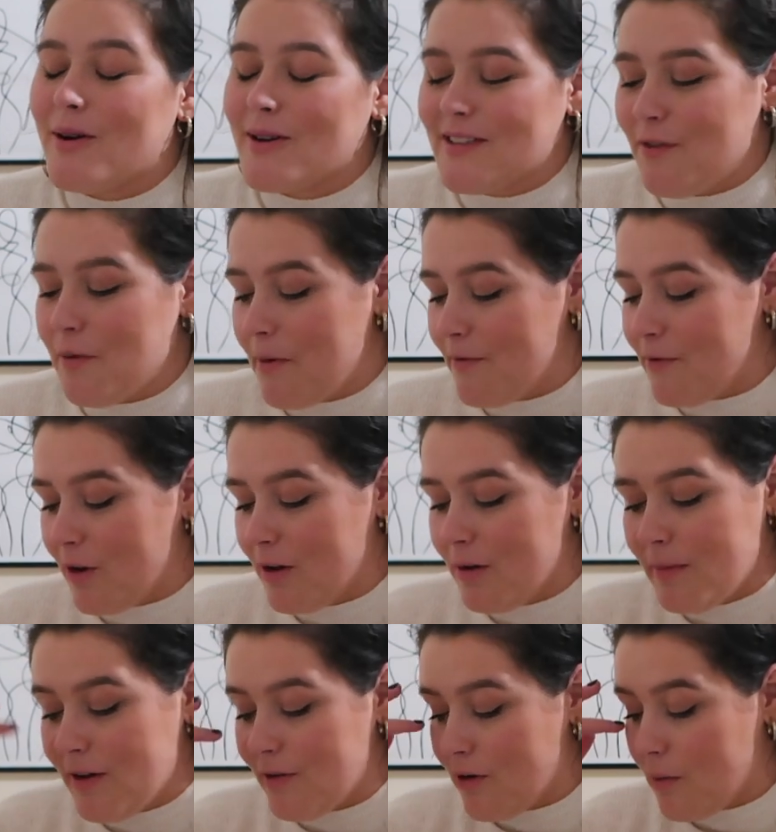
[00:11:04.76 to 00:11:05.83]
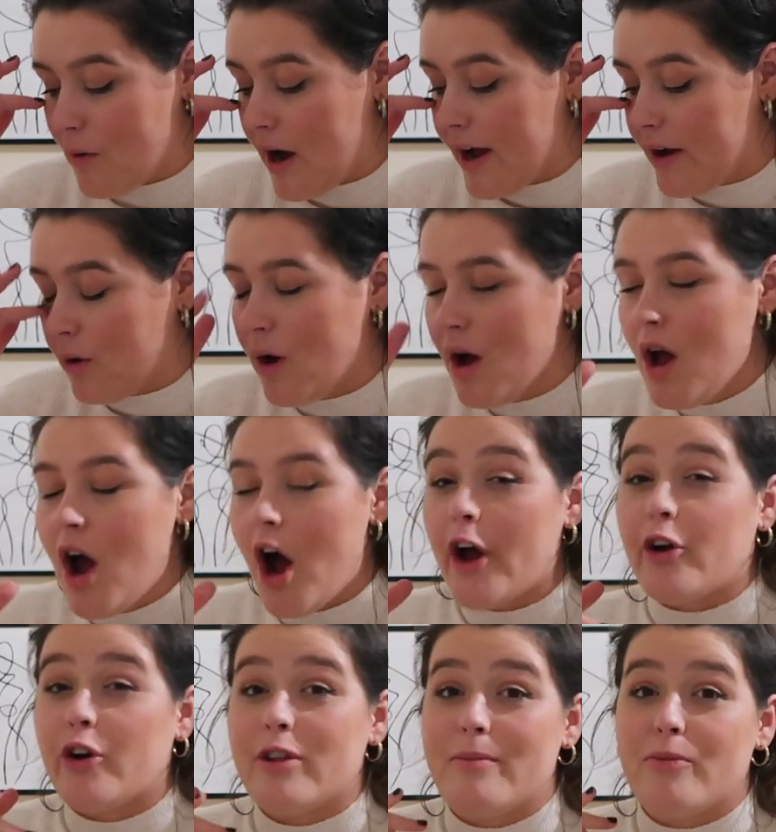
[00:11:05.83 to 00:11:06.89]
Box if you've been following me for a while. I've
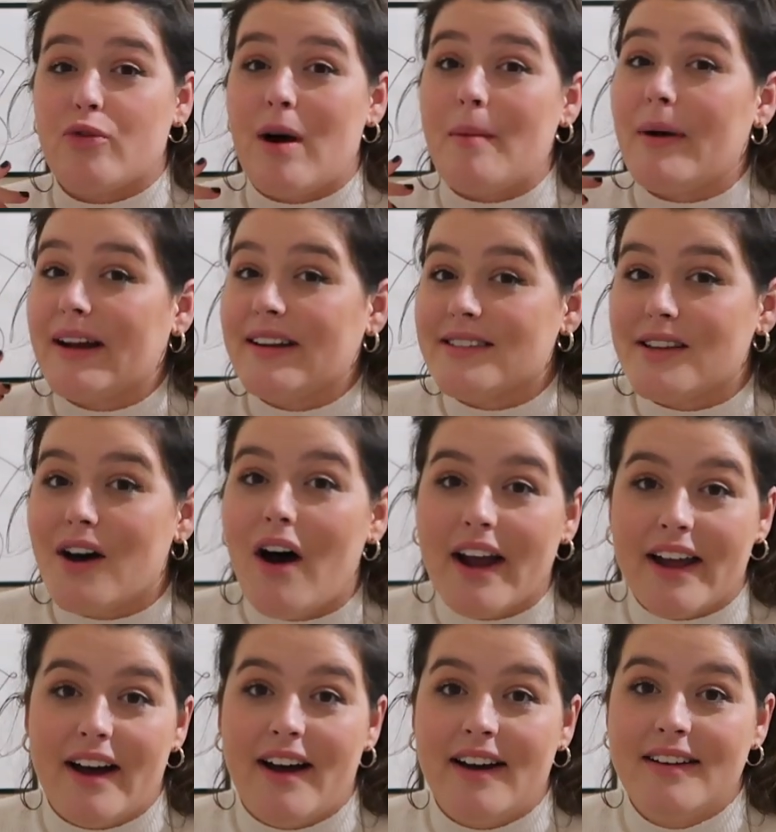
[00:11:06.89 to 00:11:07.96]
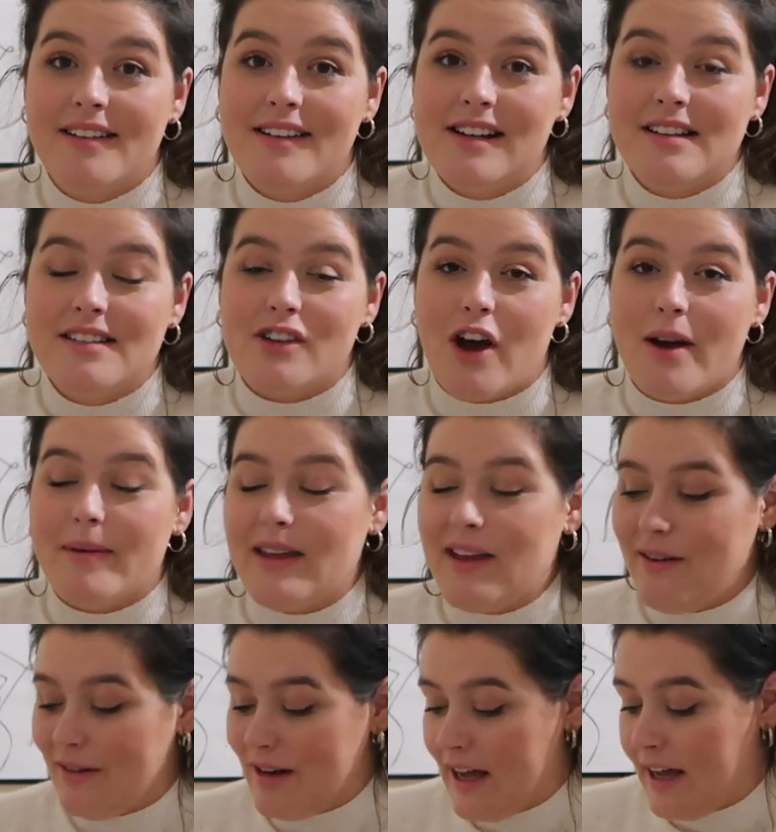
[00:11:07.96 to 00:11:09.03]
got them throughout my entire time at
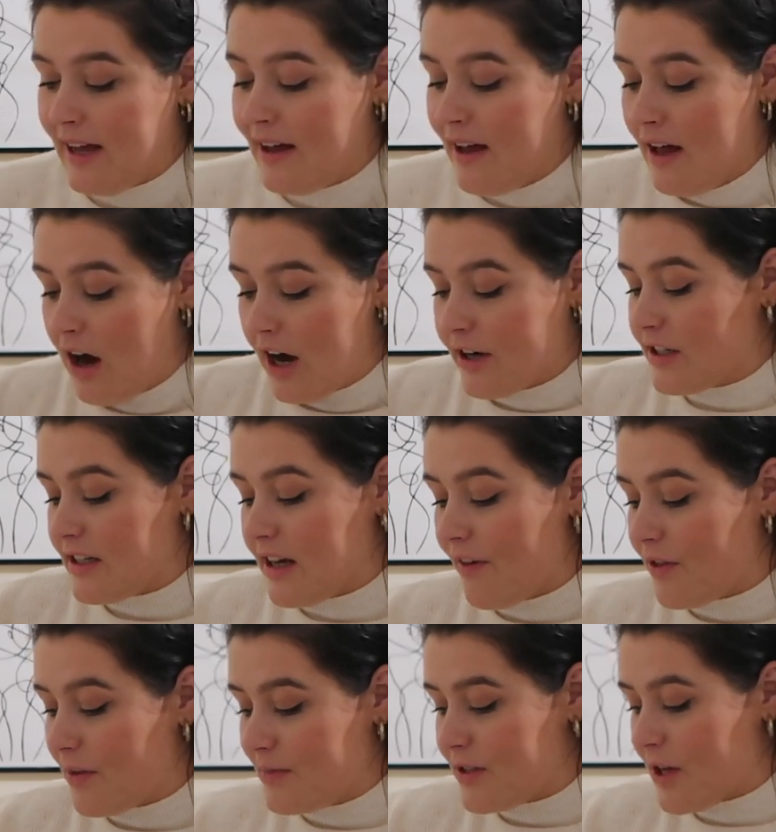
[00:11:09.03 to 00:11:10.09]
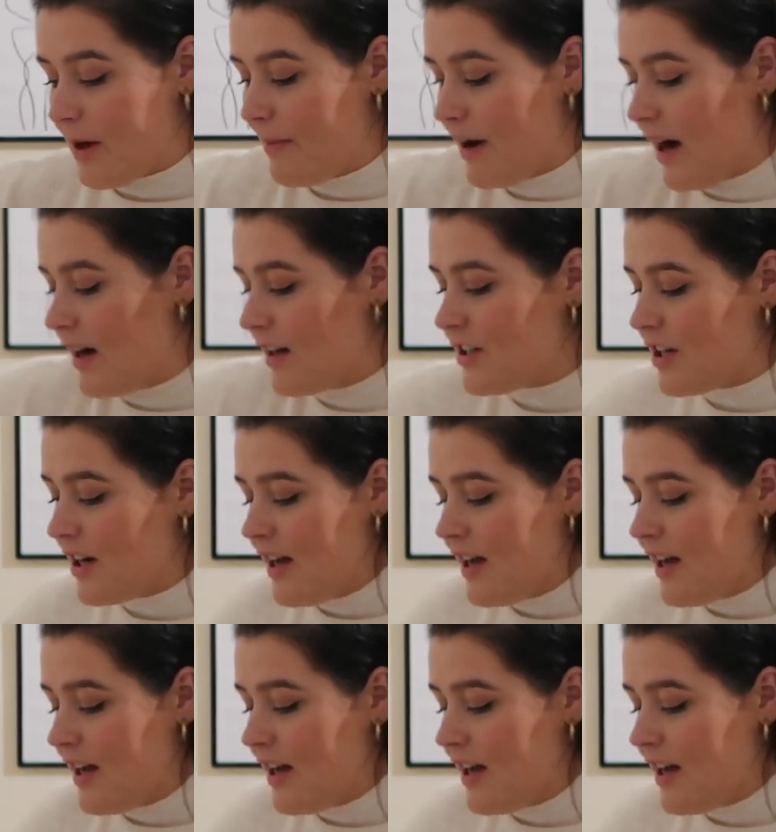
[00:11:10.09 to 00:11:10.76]
uni. I just love them so much.